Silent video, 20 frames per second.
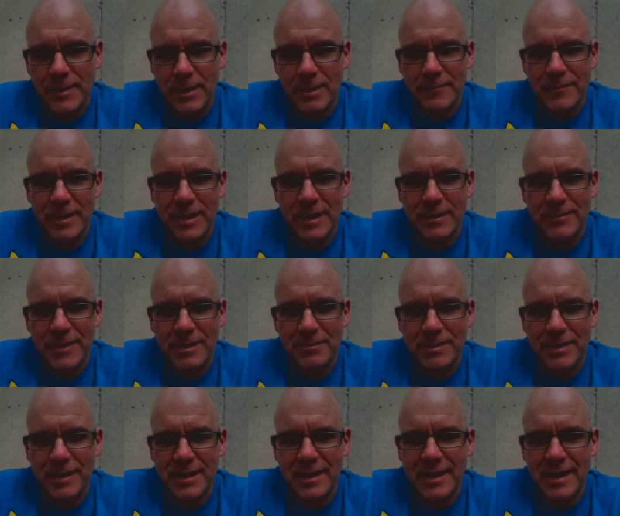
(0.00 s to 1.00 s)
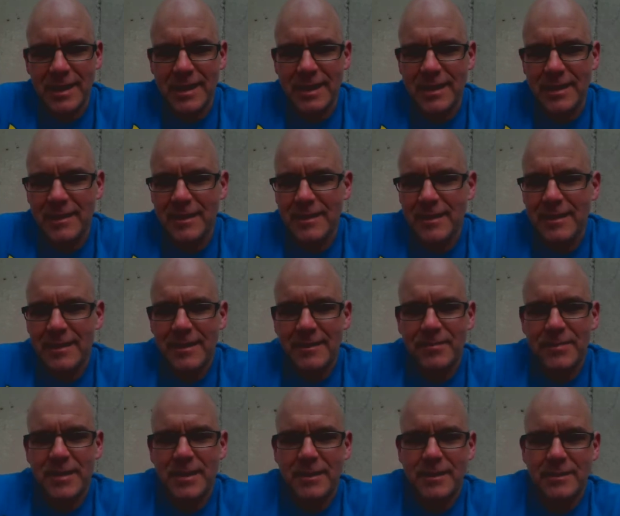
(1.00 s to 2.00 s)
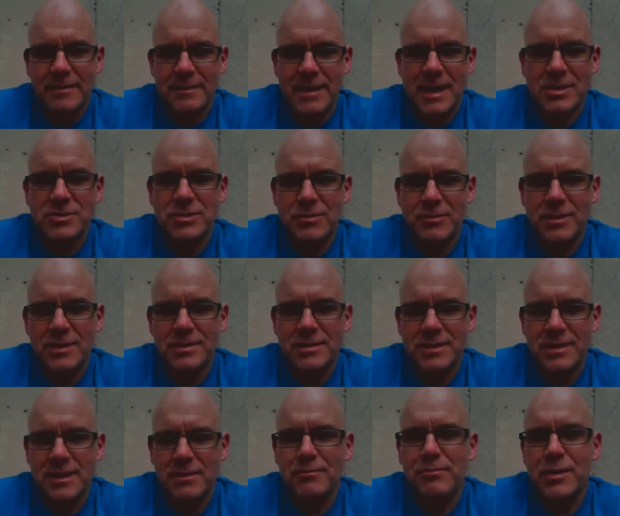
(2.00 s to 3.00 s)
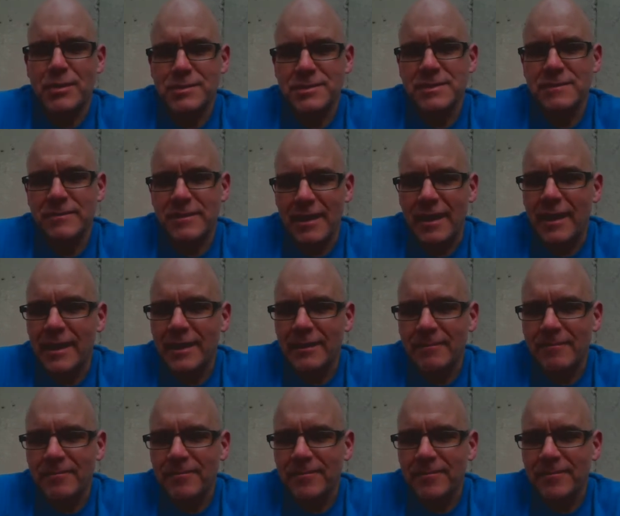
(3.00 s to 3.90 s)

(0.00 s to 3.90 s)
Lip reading: You know, if I play a action-oriented, impulsive guy